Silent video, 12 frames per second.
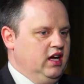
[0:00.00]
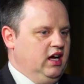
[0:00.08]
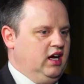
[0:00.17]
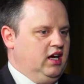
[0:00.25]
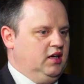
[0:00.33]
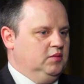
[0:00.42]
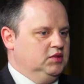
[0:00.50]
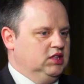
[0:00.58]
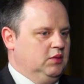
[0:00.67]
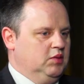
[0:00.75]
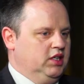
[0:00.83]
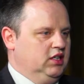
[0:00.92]
um,
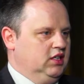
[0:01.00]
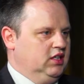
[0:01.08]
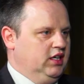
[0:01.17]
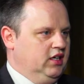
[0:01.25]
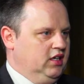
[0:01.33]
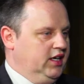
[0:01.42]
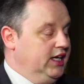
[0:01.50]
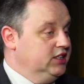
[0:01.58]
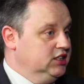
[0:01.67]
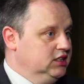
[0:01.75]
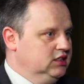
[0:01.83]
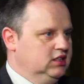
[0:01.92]
somebody to care an
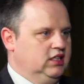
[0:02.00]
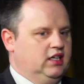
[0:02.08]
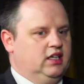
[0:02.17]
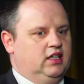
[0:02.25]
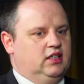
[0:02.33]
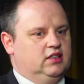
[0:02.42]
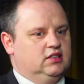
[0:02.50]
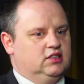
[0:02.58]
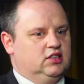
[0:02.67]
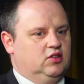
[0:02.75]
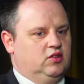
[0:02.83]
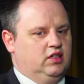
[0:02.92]
agent. Uh,
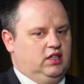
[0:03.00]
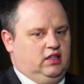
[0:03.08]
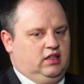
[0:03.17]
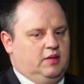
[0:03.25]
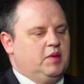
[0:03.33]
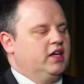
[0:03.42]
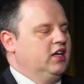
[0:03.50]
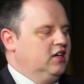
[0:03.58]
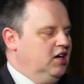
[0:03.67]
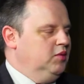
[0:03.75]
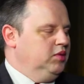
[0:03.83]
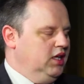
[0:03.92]
so they make it
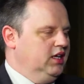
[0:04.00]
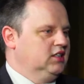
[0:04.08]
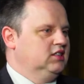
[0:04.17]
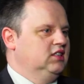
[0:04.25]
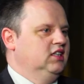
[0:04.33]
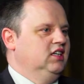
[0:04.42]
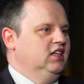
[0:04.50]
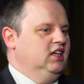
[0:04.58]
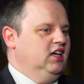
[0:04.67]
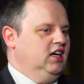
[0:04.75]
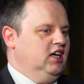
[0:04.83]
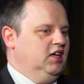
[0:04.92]
complex
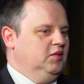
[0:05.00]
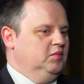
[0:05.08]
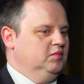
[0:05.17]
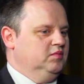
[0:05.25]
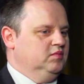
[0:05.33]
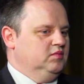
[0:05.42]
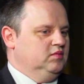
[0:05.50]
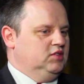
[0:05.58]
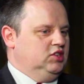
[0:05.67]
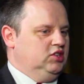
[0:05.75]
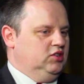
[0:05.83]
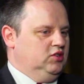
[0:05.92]
um,
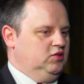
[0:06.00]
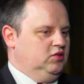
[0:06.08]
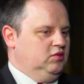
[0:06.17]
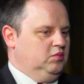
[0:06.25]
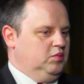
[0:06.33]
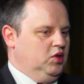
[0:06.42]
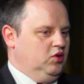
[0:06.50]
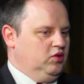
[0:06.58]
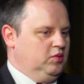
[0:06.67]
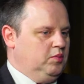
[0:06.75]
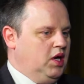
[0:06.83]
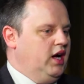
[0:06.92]
to
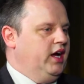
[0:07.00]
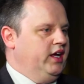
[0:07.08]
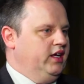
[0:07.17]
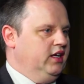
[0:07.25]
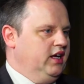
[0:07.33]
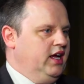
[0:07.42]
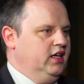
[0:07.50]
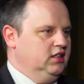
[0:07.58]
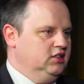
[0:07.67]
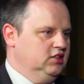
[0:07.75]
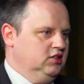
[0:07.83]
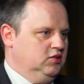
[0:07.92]
both buy and
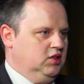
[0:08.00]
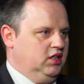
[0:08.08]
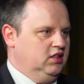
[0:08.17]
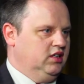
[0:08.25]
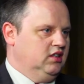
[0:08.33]
to uh,